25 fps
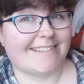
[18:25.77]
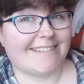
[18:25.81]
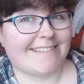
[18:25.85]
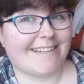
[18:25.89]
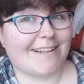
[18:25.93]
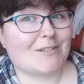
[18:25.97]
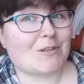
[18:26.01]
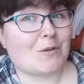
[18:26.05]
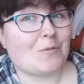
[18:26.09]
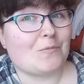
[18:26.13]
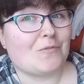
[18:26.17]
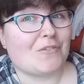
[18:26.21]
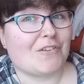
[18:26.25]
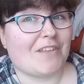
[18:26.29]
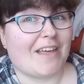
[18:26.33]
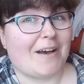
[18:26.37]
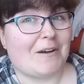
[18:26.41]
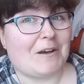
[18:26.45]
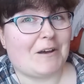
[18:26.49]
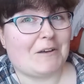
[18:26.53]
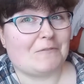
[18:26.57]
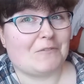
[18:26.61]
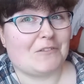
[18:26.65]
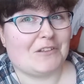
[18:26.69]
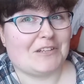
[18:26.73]
Let's hope for that
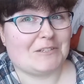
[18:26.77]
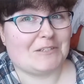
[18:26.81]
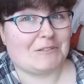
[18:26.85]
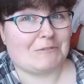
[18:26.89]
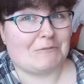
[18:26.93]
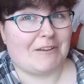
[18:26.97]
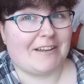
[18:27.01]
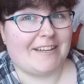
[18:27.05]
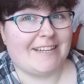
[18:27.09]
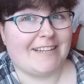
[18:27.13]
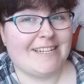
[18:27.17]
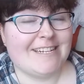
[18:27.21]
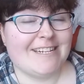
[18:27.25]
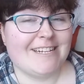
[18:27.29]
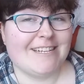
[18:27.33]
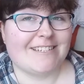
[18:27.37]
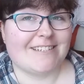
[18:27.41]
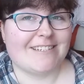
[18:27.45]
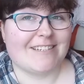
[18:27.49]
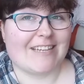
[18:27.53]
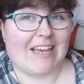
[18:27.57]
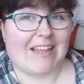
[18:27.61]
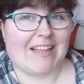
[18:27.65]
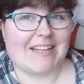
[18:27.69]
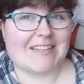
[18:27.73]
for this one.
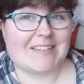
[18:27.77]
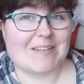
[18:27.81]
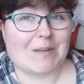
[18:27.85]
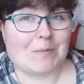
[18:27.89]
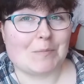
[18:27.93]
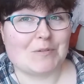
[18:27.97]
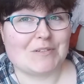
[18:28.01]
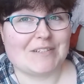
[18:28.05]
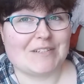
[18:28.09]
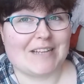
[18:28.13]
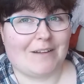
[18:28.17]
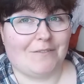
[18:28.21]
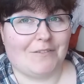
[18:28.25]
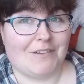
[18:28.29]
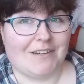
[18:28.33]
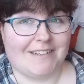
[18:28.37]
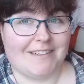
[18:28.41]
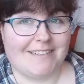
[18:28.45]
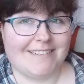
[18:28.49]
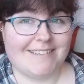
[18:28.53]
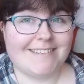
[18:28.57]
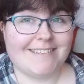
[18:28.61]
So yeah, that's number 7.